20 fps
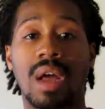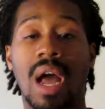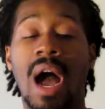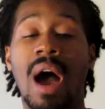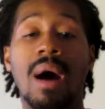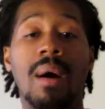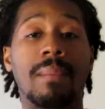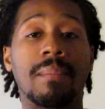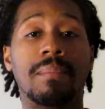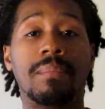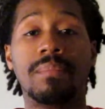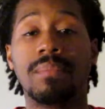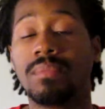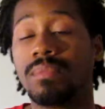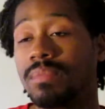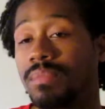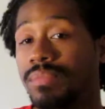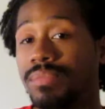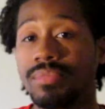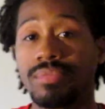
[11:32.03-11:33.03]
I'm
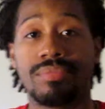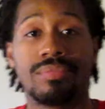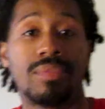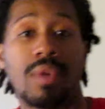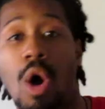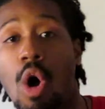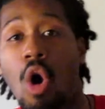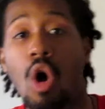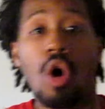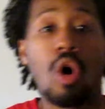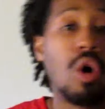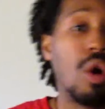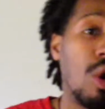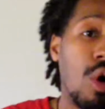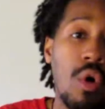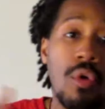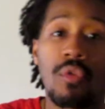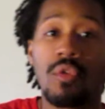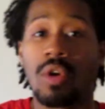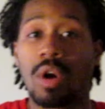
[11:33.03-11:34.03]
all
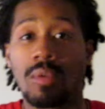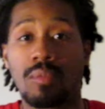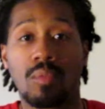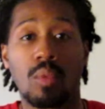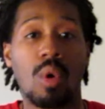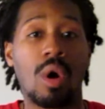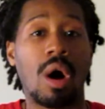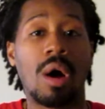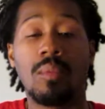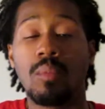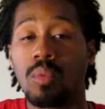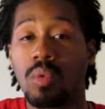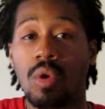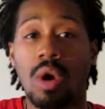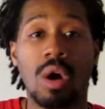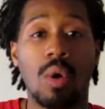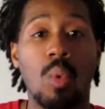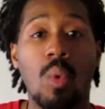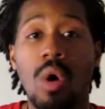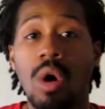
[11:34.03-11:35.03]
over. I'm
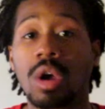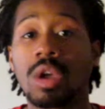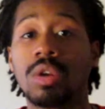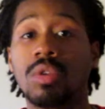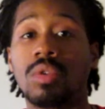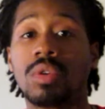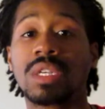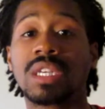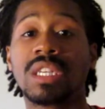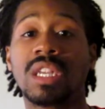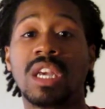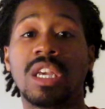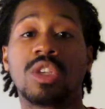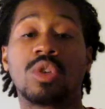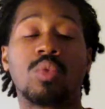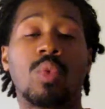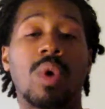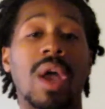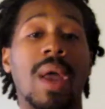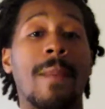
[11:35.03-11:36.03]
walking on
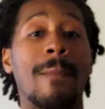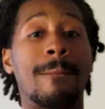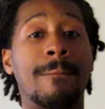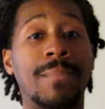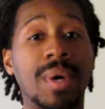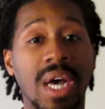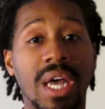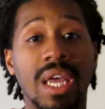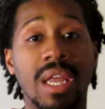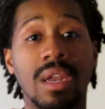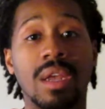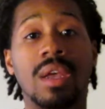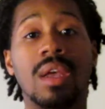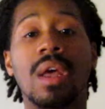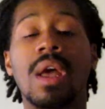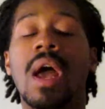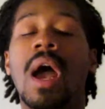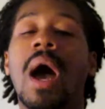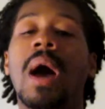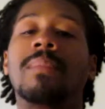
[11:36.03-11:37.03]
Snake's Way, but
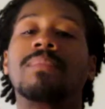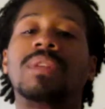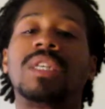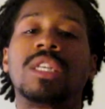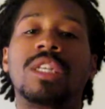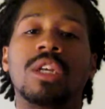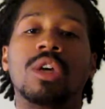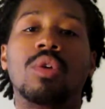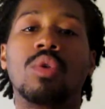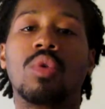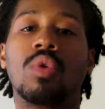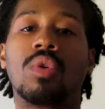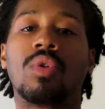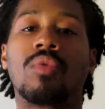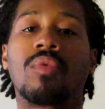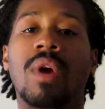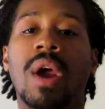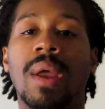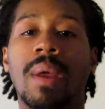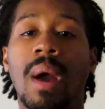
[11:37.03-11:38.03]
I'm still on the
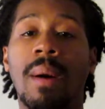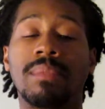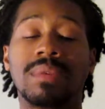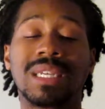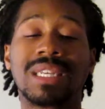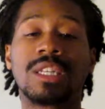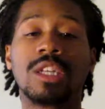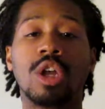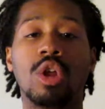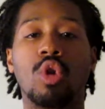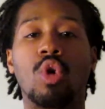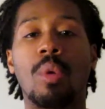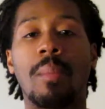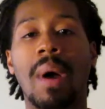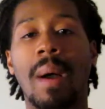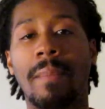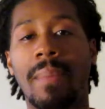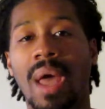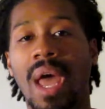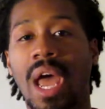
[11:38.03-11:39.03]
right. I'm still on
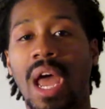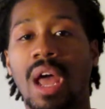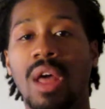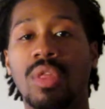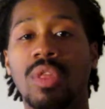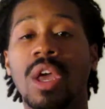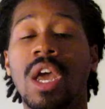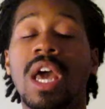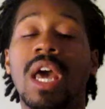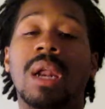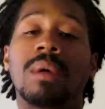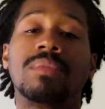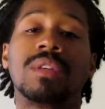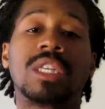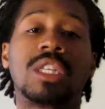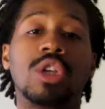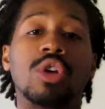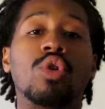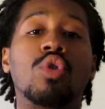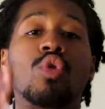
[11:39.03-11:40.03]
my path. And I'm
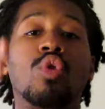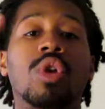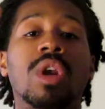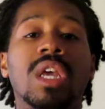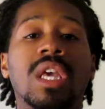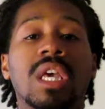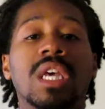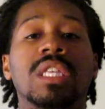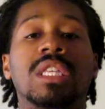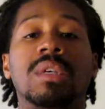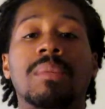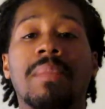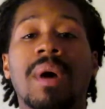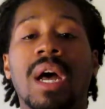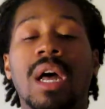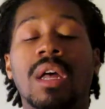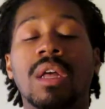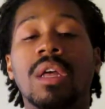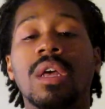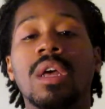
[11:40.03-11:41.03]
still going to get
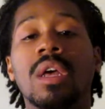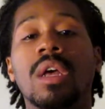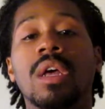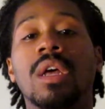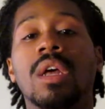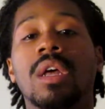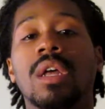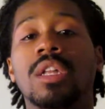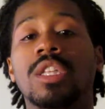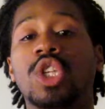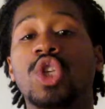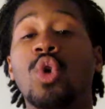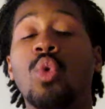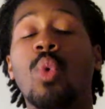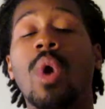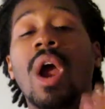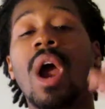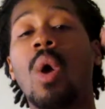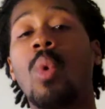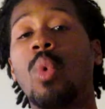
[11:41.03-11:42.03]
to
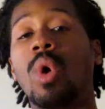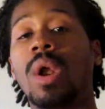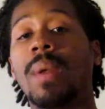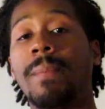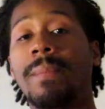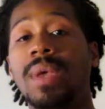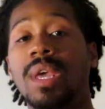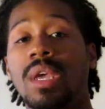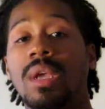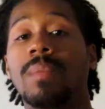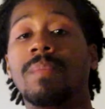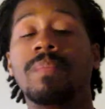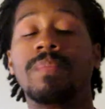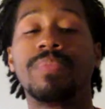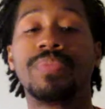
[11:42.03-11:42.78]
where I want to be.